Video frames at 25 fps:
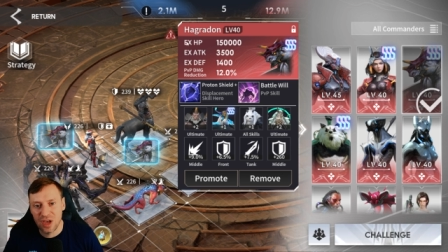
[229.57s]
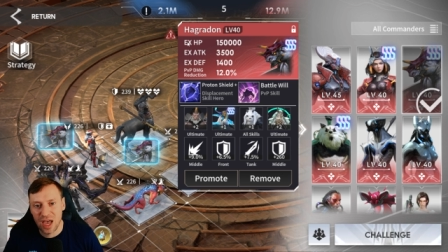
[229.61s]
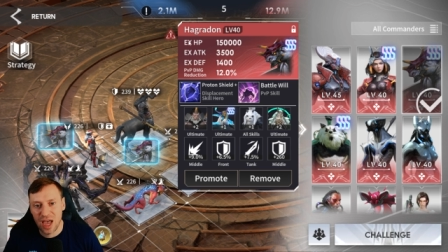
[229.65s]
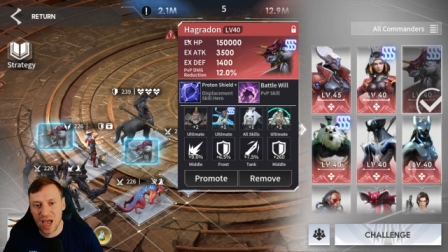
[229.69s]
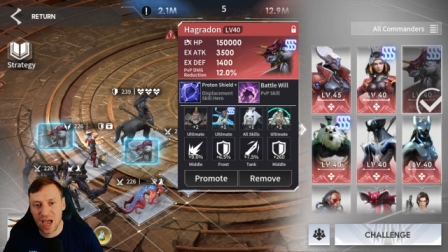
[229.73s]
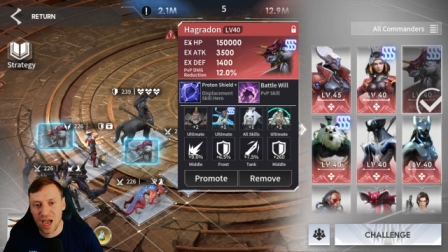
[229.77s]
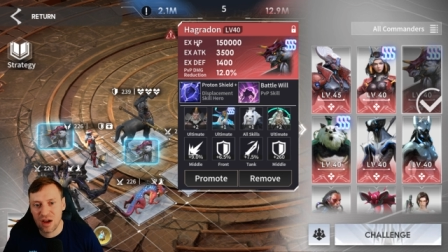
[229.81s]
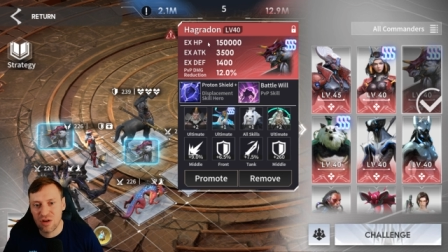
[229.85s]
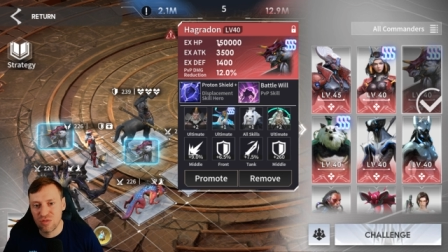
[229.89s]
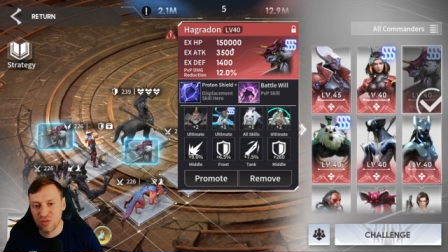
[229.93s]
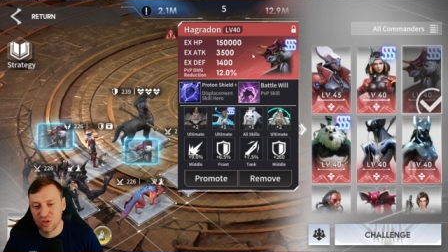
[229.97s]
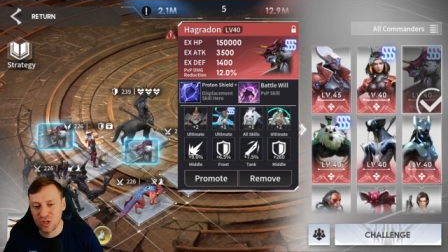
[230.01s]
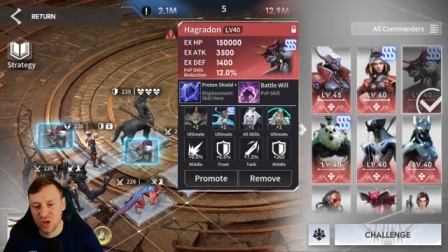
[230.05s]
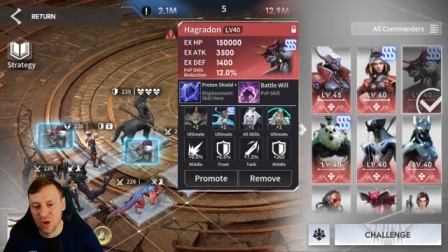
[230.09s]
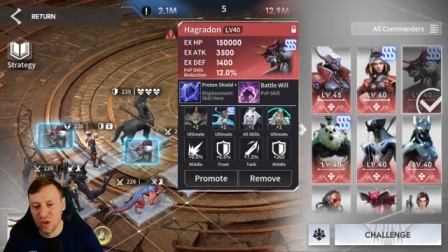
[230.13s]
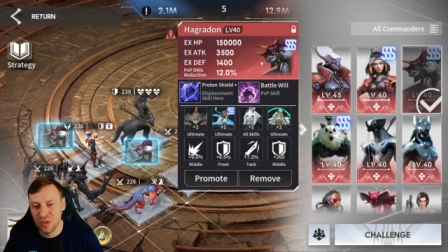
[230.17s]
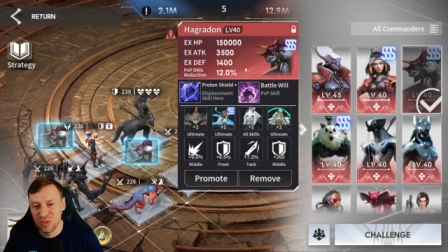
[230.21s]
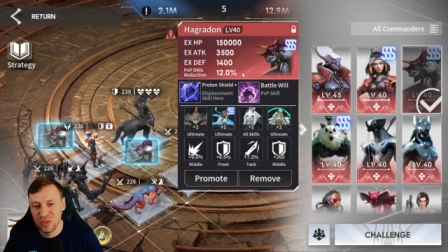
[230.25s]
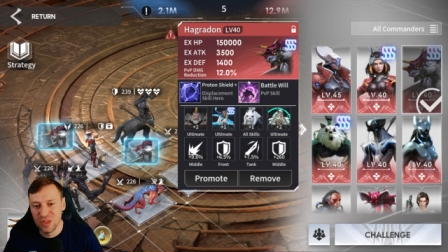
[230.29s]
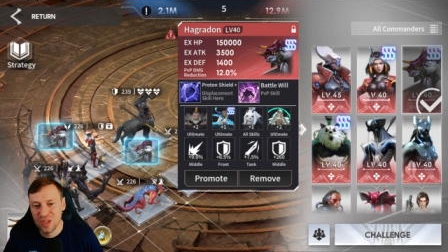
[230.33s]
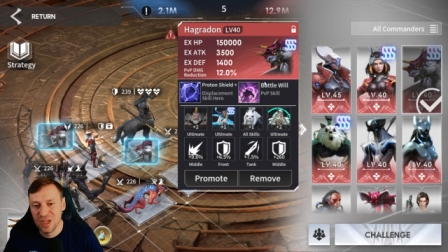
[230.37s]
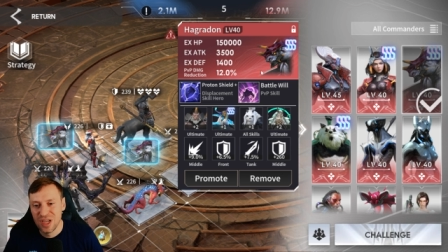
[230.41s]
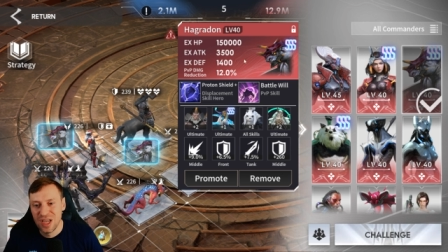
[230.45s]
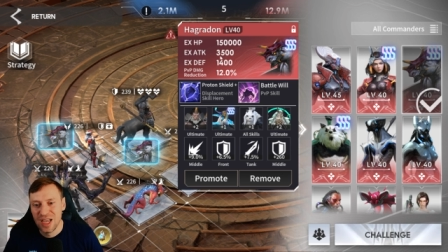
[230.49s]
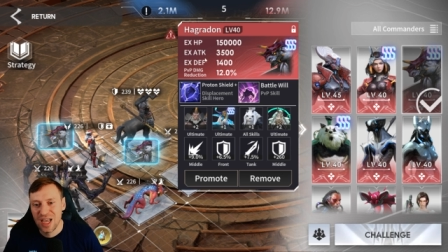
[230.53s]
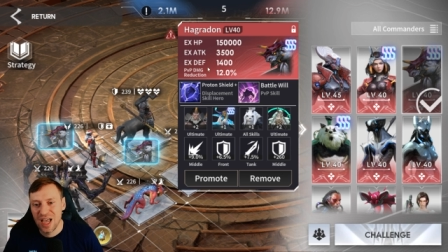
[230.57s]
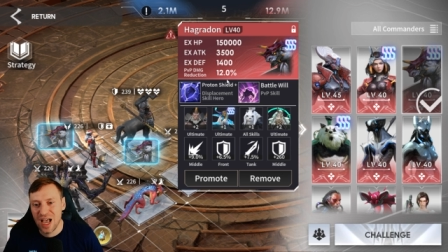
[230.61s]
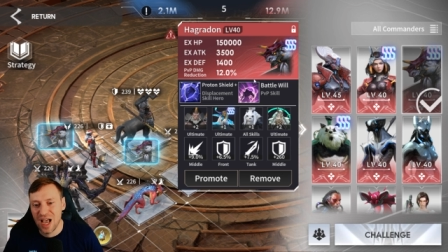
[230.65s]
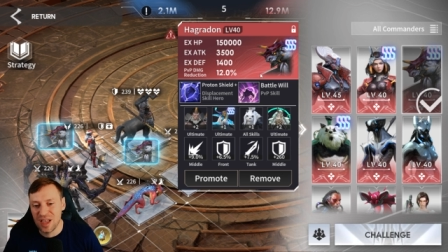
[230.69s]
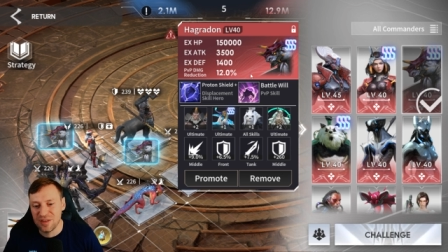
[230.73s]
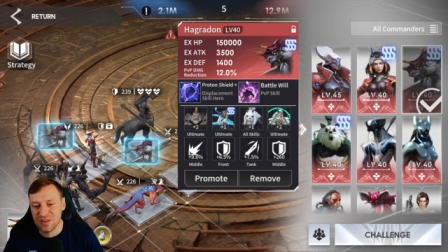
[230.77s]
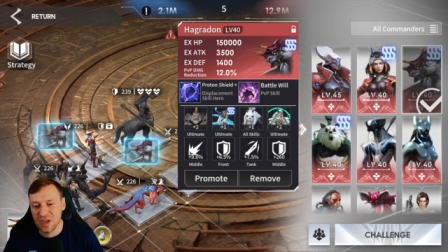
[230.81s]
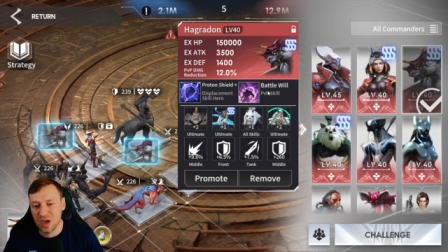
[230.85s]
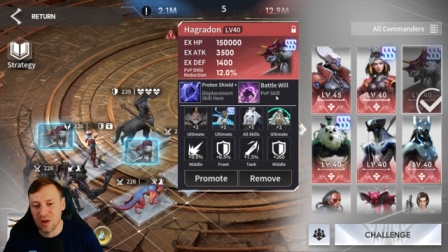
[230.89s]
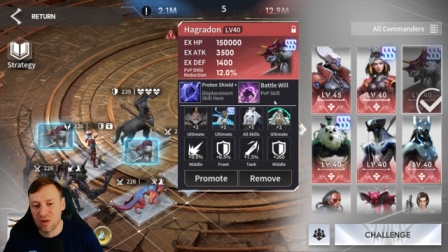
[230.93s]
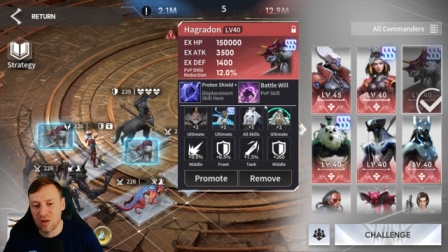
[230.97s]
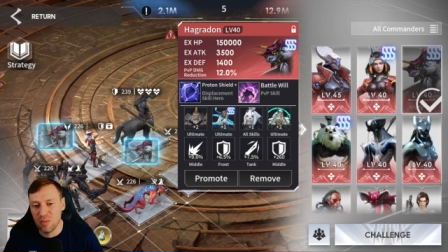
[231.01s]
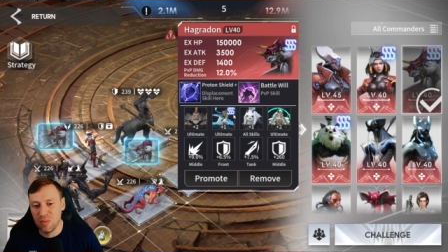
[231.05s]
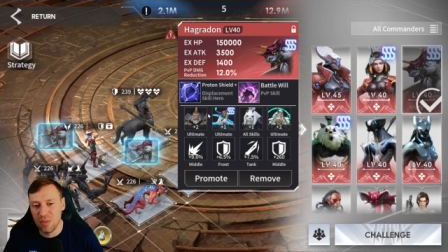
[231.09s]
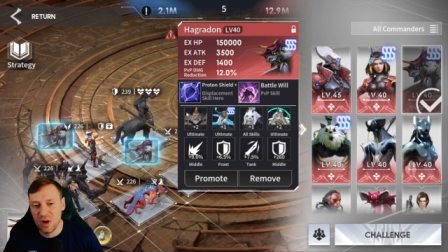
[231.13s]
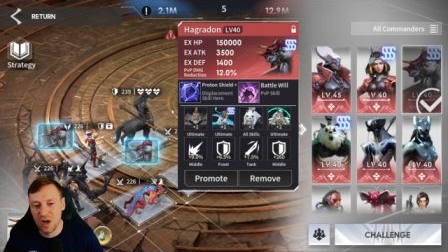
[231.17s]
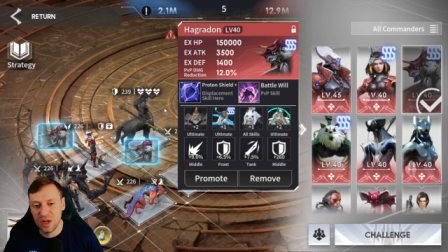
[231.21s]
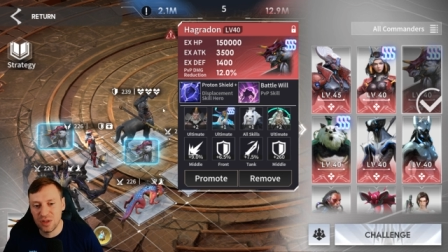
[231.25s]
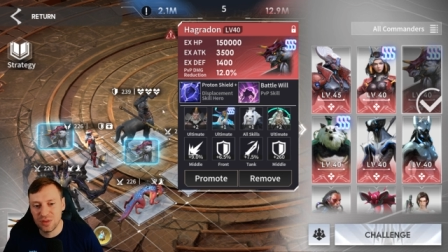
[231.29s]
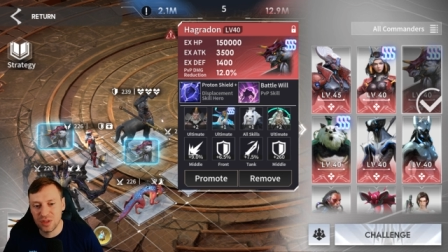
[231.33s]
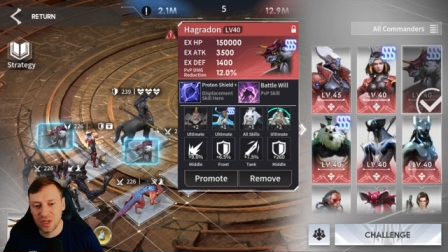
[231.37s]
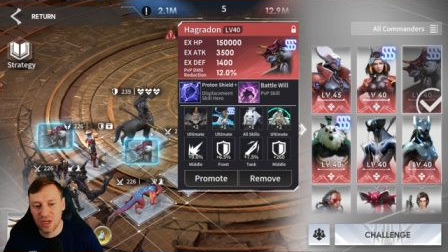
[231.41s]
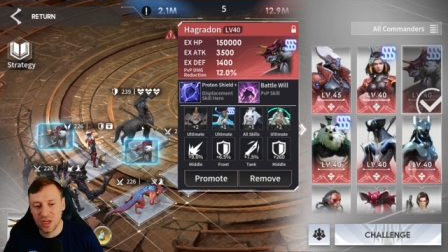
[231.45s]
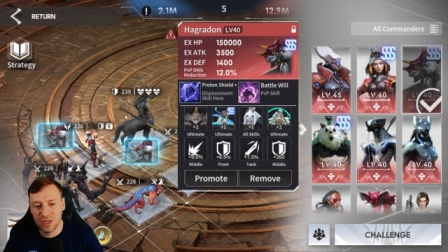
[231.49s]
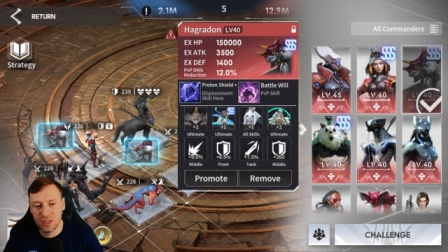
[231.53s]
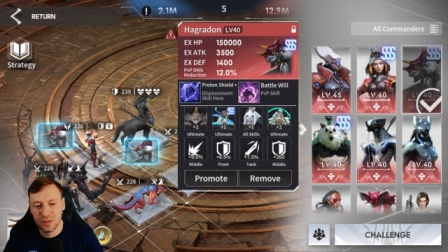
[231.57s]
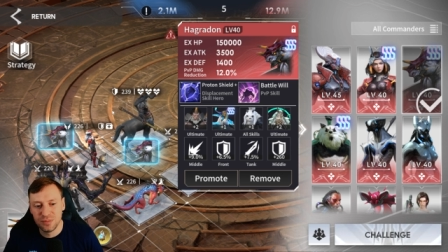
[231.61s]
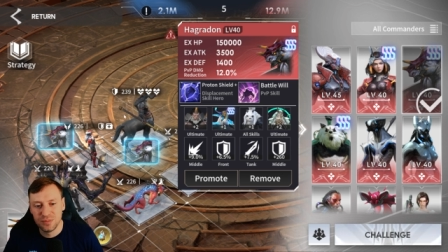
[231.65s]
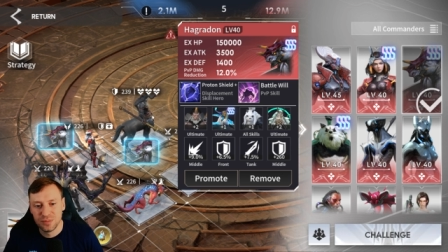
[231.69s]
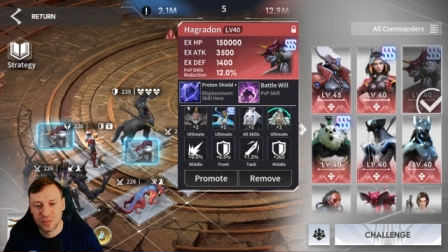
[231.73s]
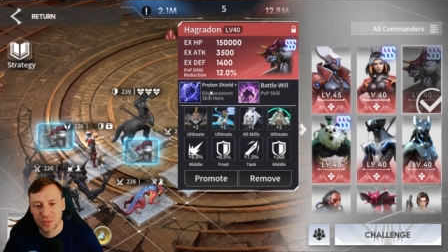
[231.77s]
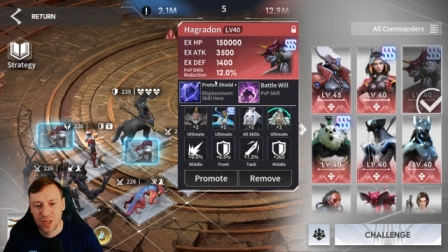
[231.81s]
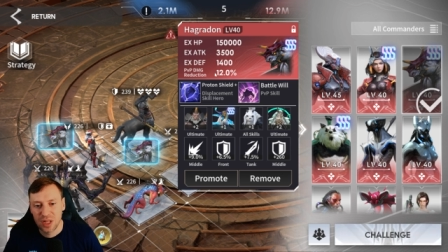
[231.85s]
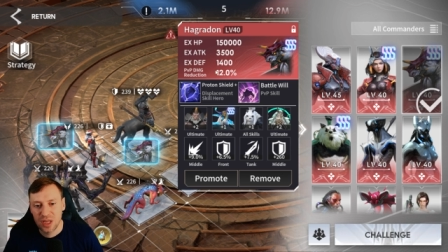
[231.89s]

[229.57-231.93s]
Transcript: Hagridon as our commander,